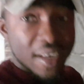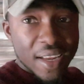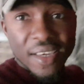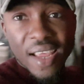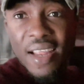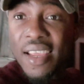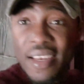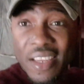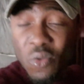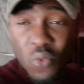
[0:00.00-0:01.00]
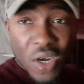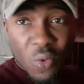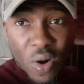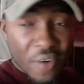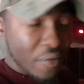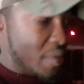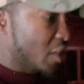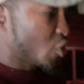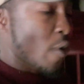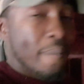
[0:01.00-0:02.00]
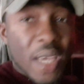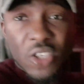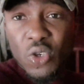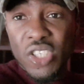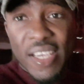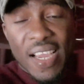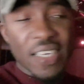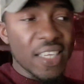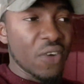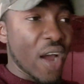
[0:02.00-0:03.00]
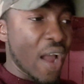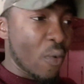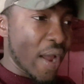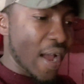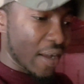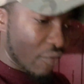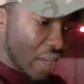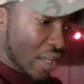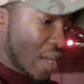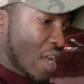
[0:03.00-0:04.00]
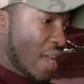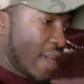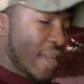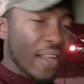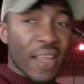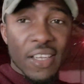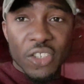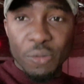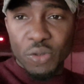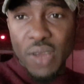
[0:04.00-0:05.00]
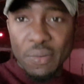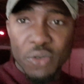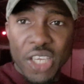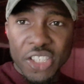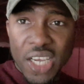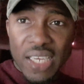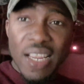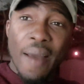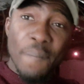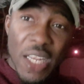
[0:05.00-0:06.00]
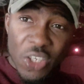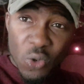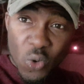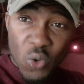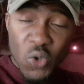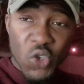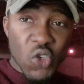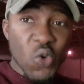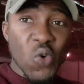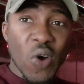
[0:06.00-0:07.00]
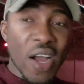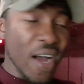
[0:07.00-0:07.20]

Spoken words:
did that, and it really worked for me. So make sure you check out DIY Agric and subscribe to their channel, and make sure you